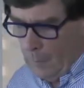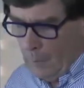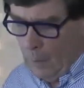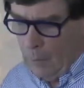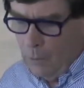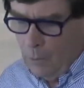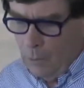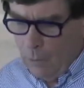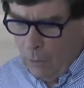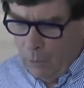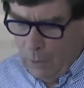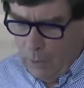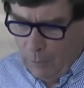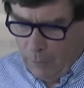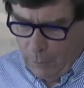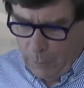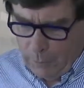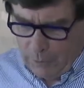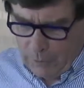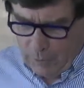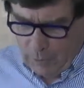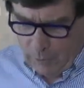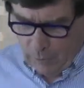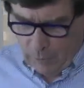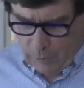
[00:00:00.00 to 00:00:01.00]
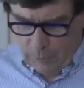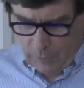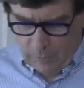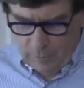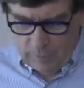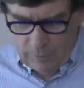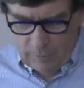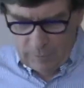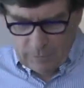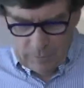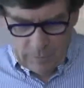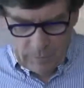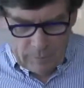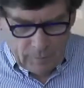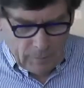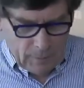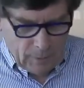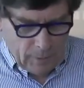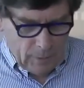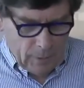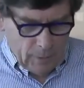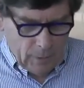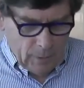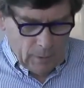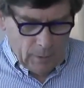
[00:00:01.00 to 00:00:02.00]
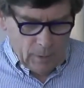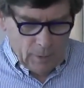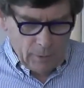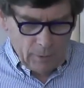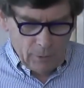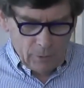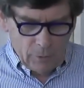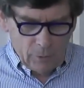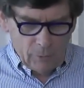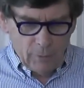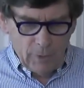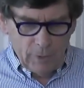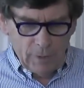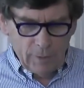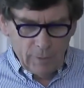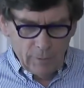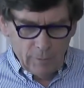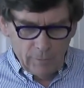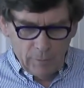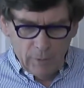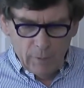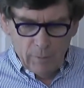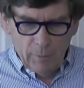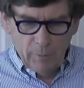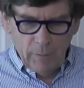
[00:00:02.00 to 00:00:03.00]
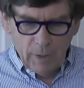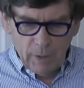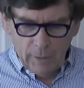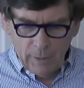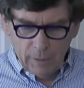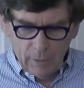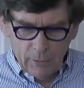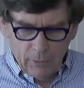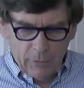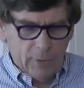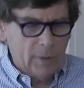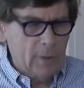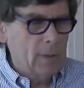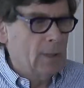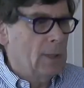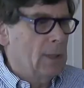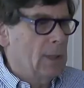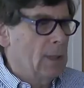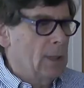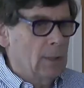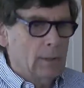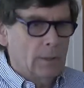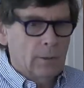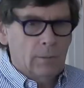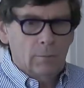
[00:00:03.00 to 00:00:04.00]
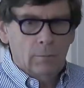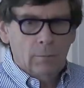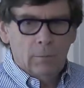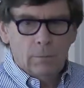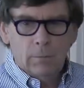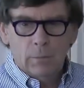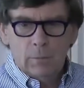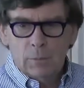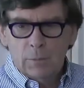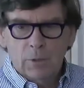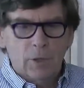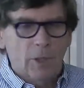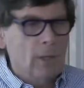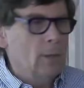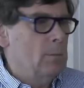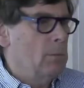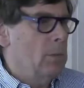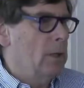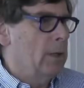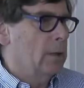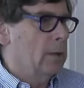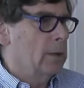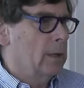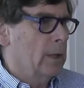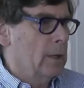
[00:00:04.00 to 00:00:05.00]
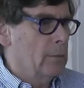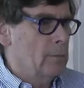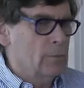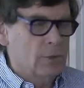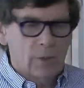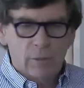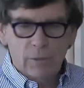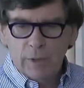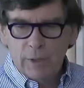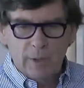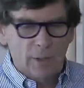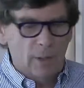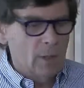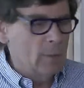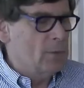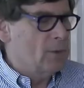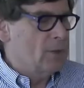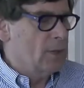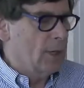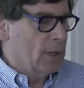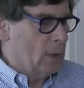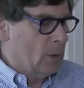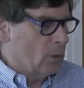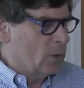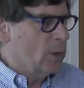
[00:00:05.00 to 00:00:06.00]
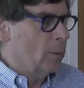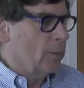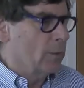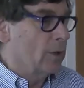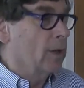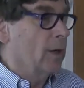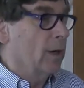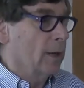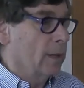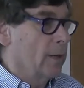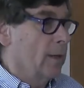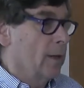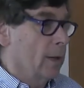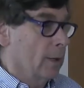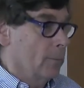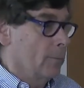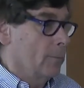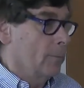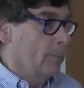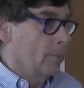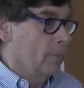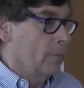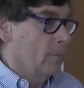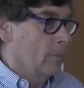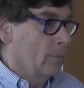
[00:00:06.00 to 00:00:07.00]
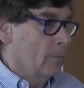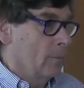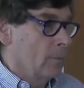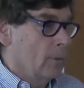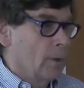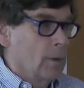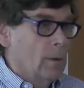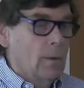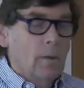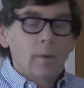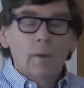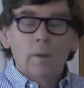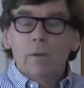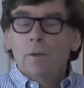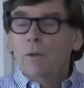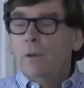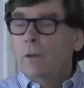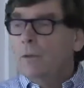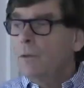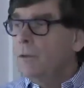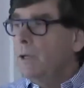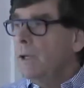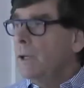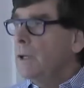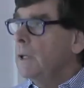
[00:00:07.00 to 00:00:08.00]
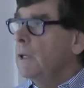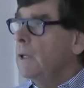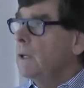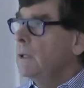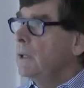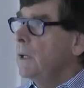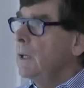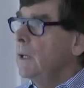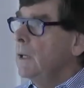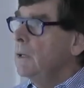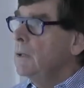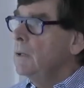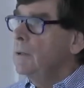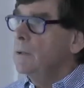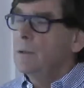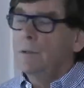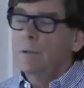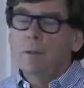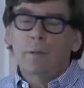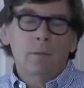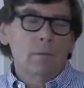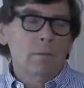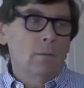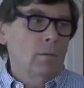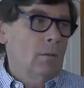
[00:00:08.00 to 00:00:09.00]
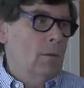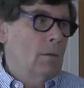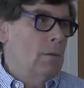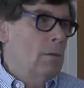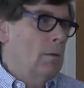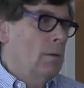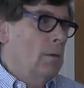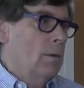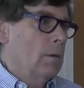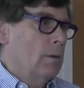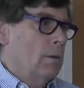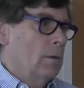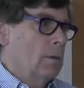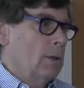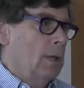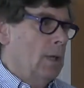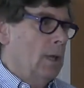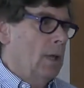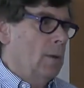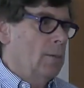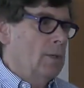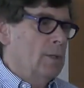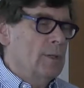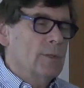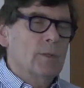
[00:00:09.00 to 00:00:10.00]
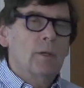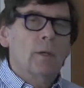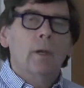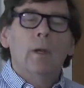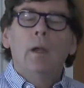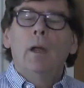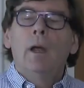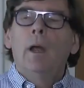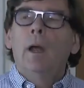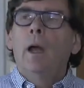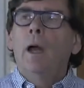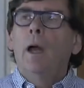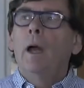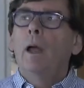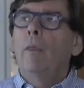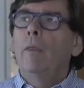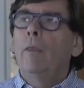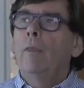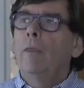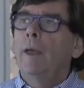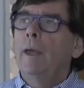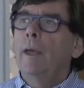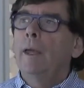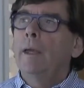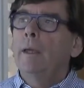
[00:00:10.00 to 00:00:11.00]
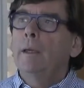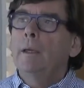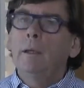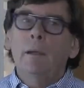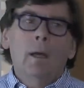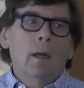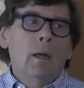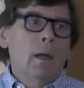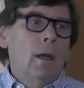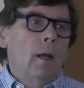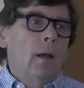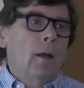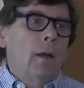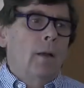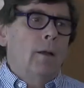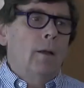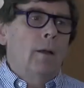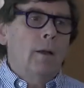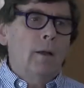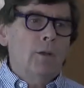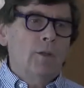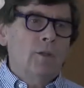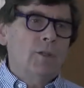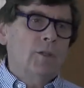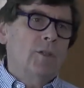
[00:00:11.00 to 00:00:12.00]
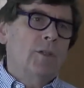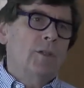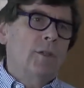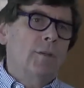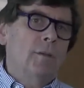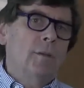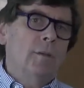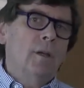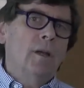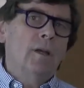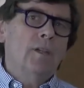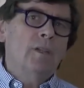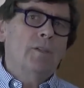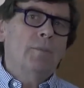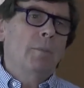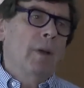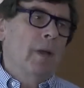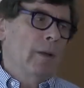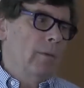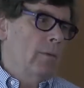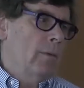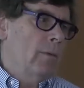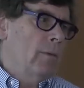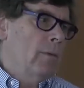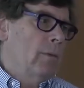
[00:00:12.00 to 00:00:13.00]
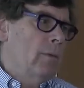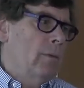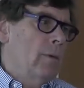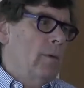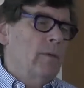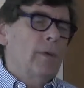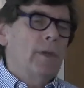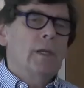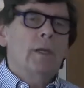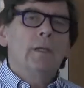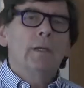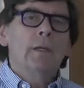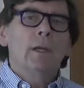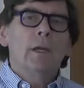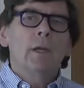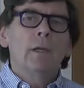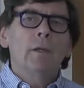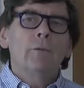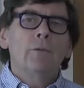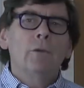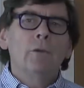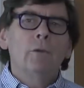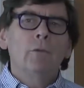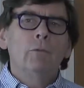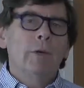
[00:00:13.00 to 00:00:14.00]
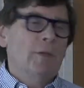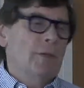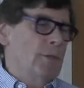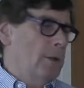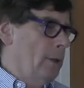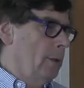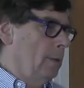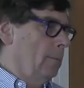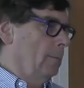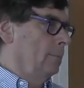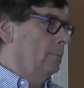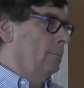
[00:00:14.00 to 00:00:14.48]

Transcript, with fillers: you have a prescription and it's written methylphenidate 10 milligrams three times daily or something like that. You take it into the chemist and they last last month they gave you Ritalin